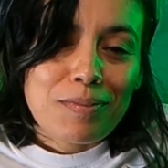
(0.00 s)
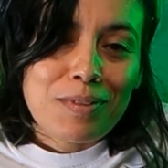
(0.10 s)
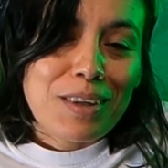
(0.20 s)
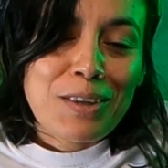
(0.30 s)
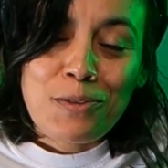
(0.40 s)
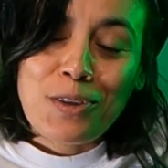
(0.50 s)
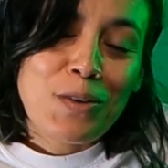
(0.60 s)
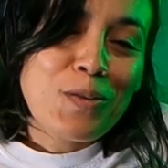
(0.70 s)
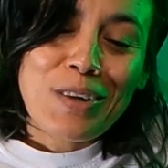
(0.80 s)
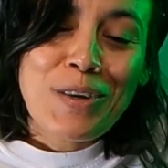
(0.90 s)
I don't
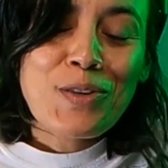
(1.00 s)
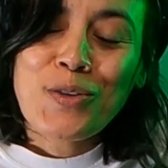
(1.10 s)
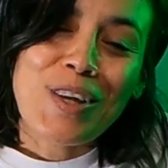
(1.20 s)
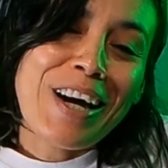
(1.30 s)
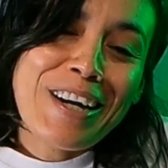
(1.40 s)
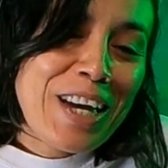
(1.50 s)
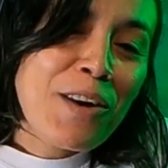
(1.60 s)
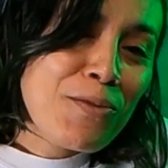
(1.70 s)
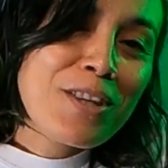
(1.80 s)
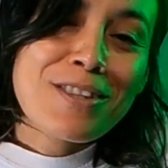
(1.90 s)
know. I was high
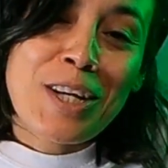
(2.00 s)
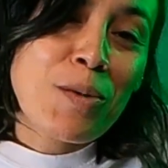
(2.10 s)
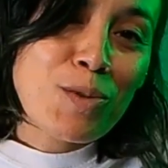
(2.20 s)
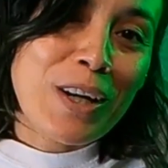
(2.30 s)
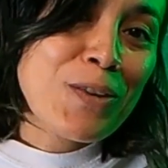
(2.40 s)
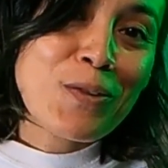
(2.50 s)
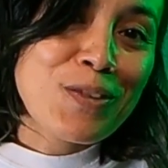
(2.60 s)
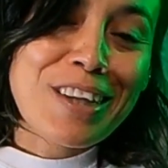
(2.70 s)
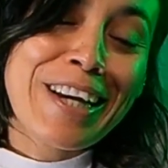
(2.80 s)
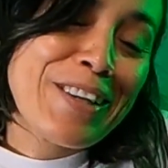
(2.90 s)
half of the time, so I
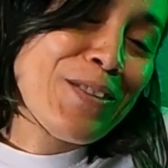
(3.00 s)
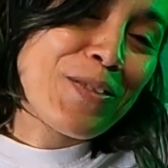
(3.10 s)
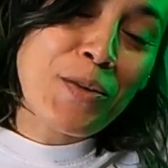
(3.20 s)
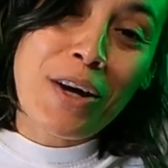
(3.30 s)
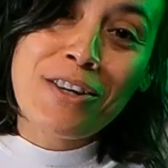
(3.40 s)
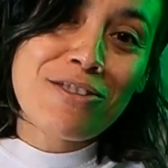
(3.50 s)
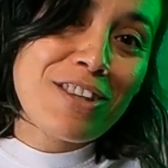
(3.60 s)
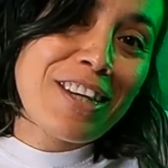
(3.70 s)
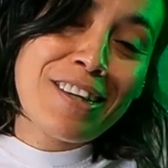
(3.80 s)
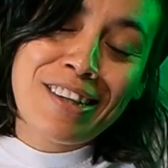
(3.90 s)
don't know, honestly.